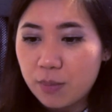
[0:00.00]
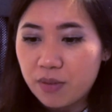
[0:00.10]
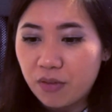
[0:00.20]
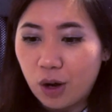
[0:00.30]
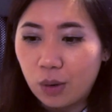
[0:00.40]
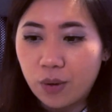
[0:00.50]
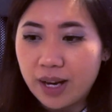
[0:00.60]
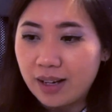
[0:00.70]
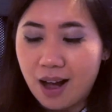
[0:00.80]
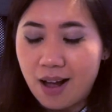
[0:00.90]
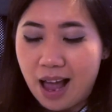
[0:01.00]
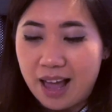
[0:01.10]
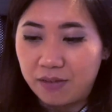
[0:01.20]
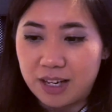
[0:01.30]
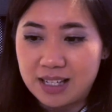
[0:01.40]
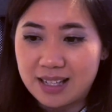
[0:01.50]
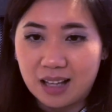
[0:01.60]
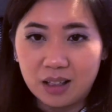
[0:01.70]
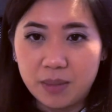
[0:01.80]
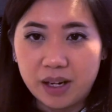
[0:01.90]
before I went, I had friends
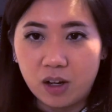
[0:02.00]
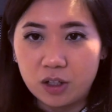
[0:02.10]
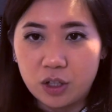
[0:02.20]
telling me,